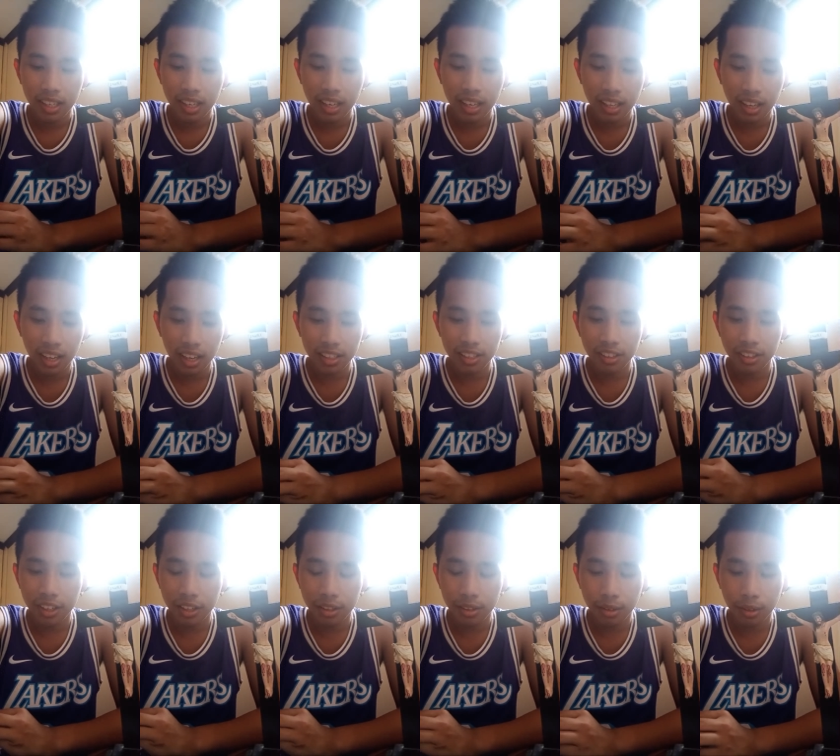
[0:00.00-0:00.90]
and other
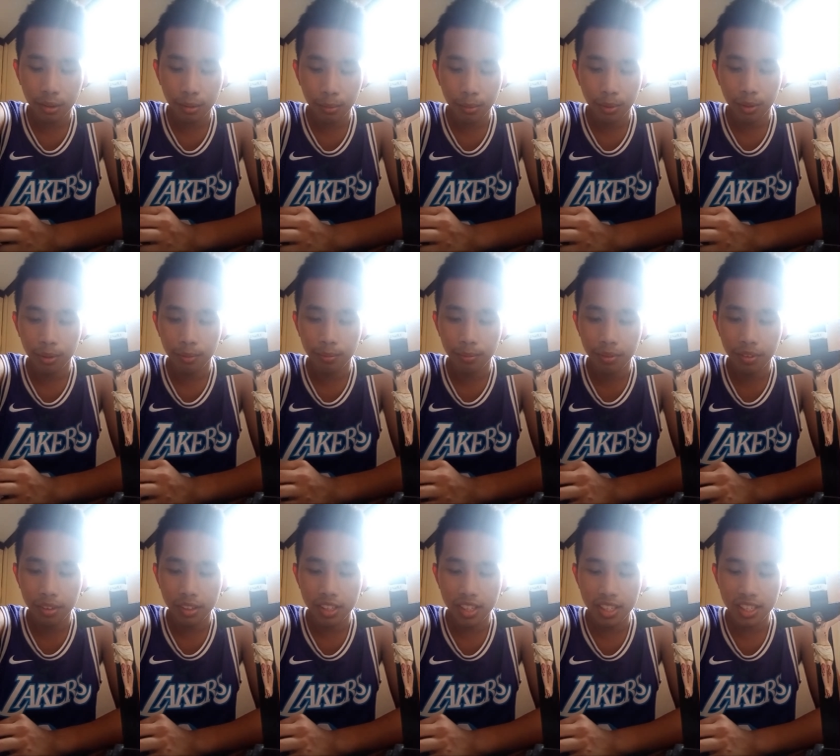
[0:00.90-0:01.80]
in her womb,
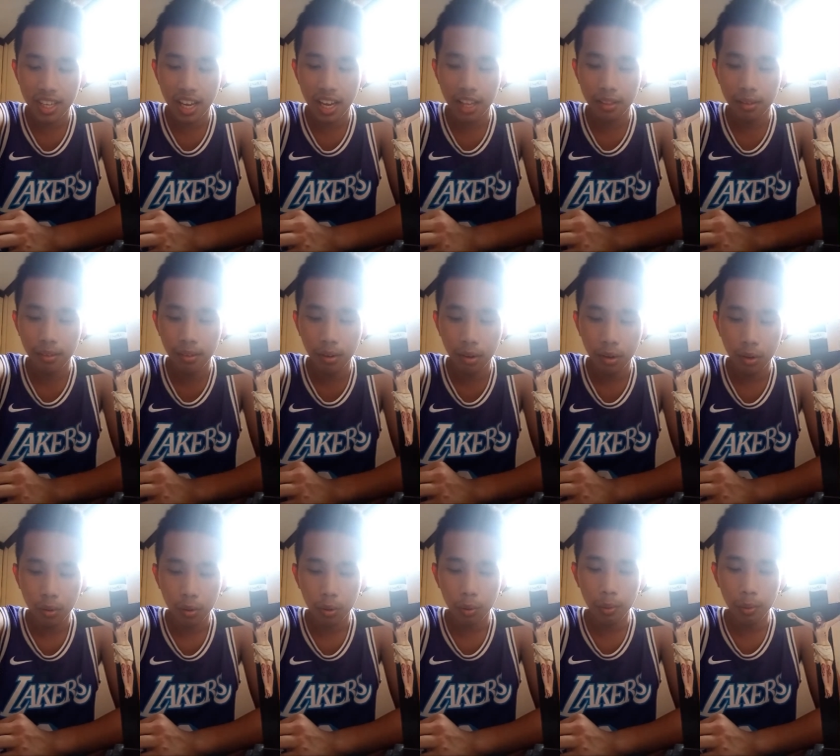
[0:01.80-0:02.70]
she said,
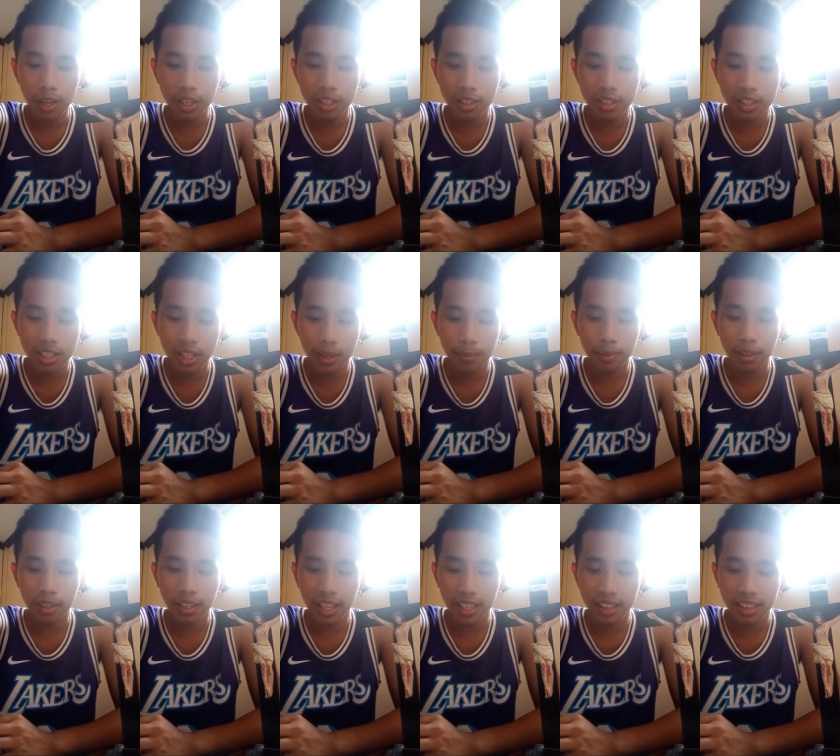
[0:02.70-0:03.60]
"Why should something
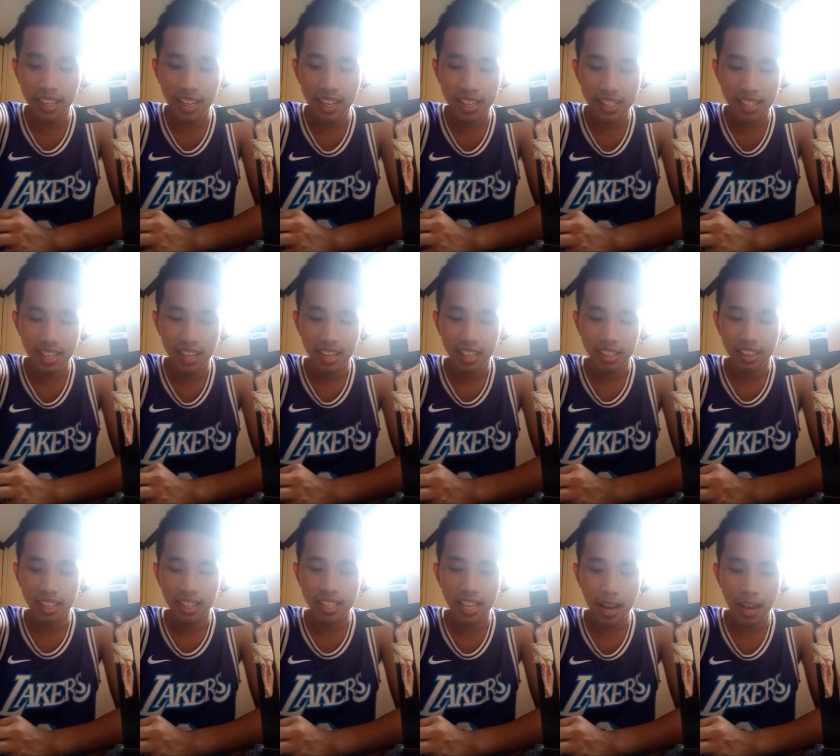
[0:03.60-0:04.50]
like this
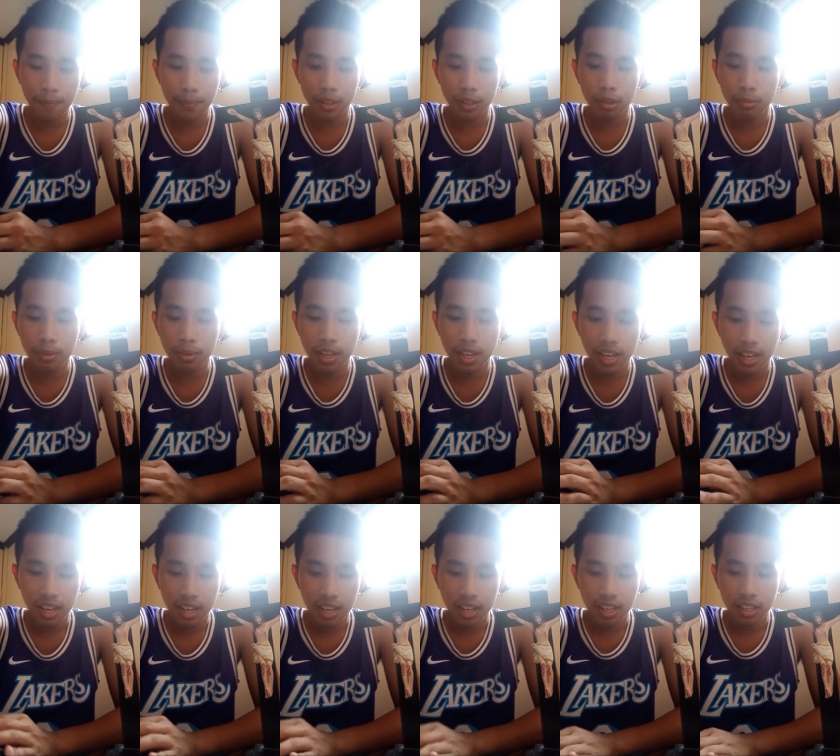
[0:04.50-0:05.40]
happen to me?"
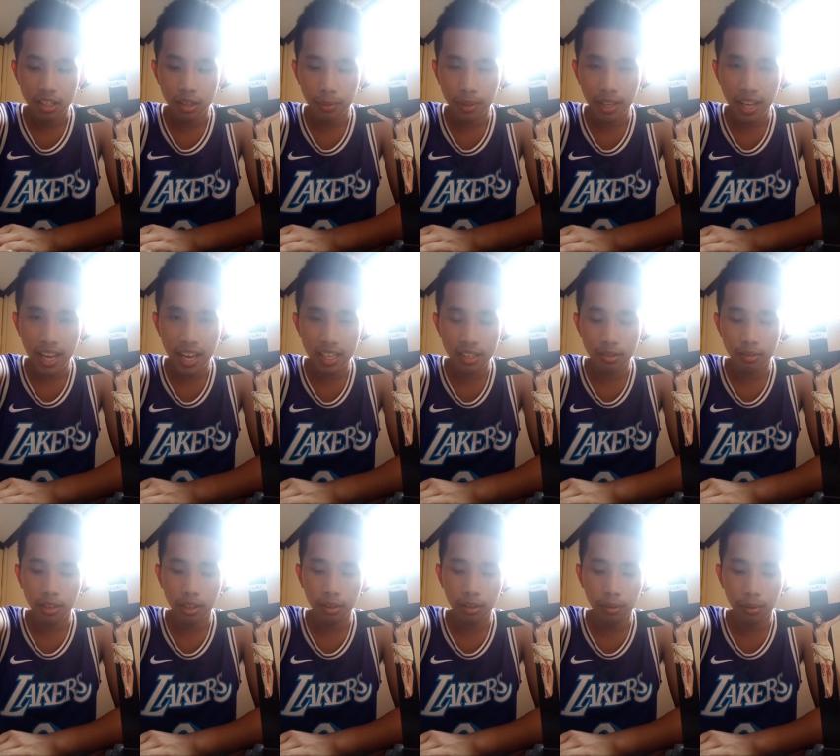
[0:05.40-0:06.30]
She went asked to the
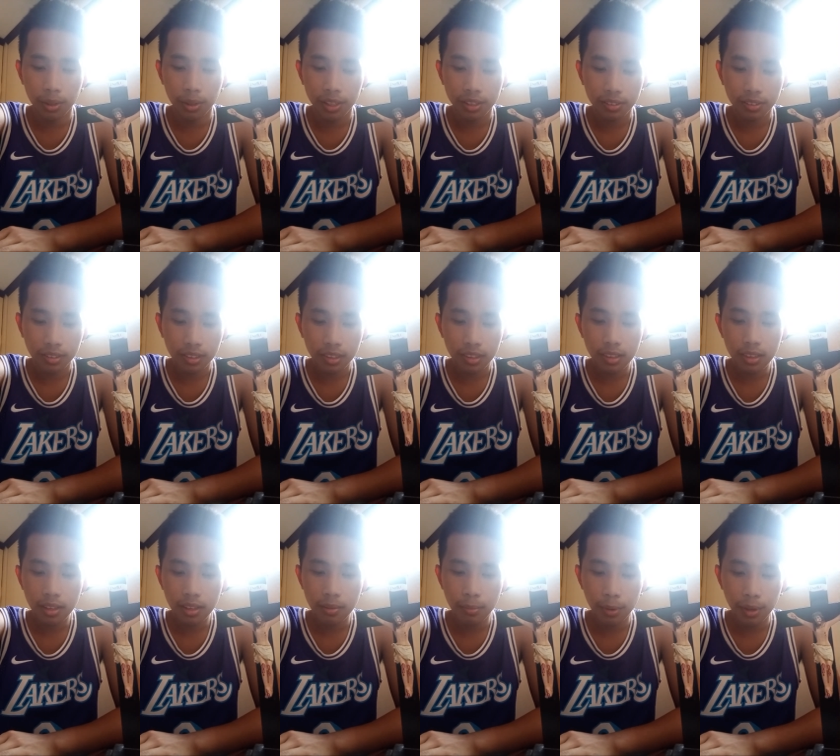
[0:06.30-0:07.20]
Lord for
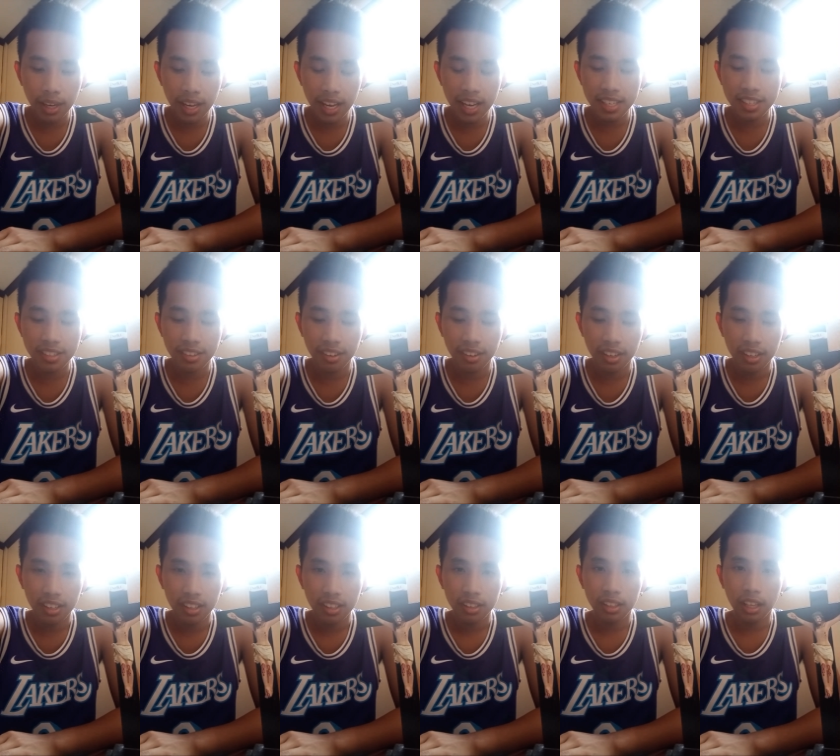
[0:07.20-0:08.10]
an answer. The
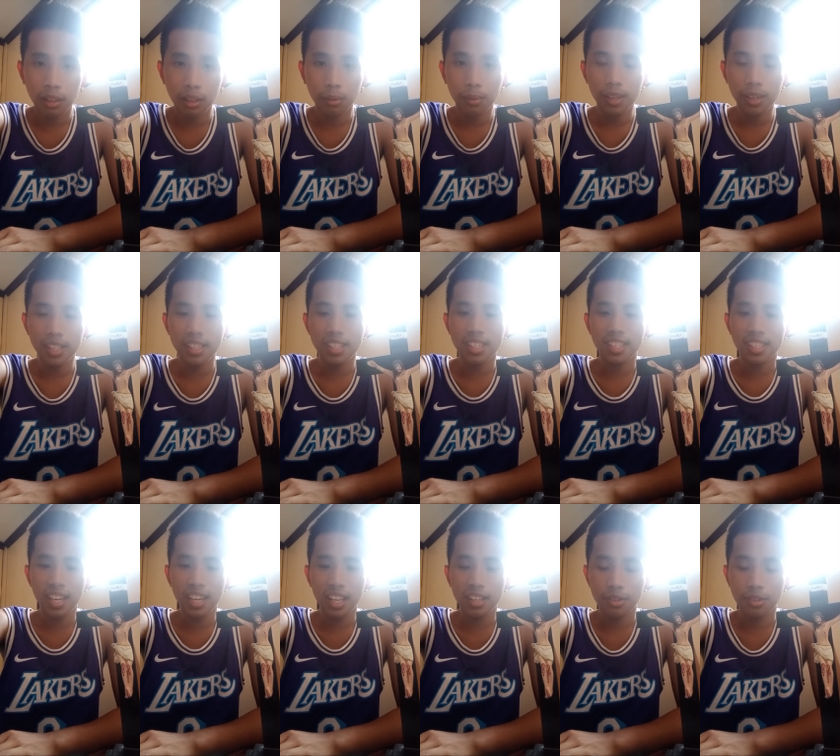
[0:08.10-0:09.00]
Lord said to
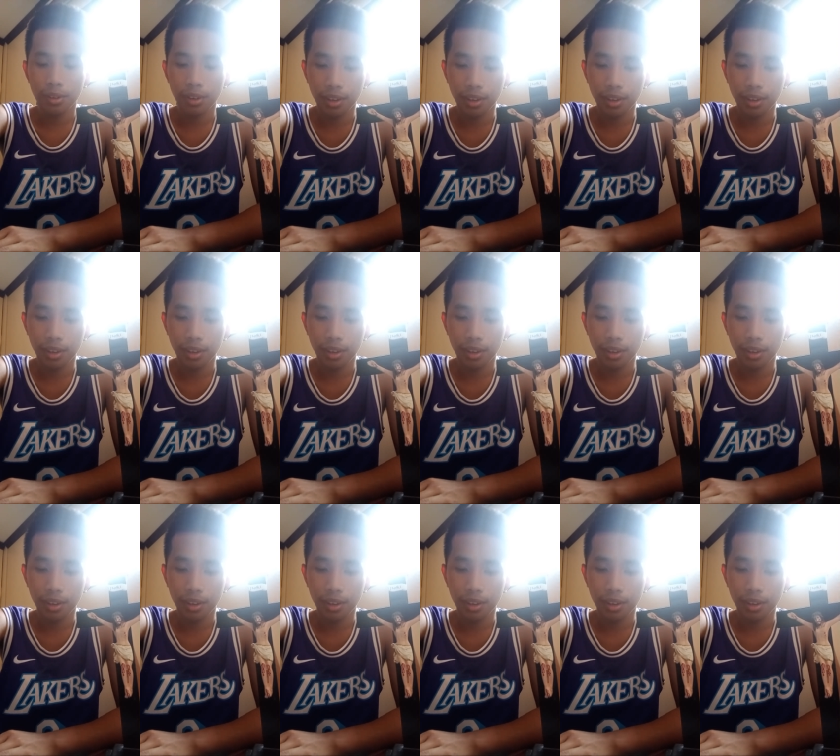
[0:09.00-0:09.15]
her,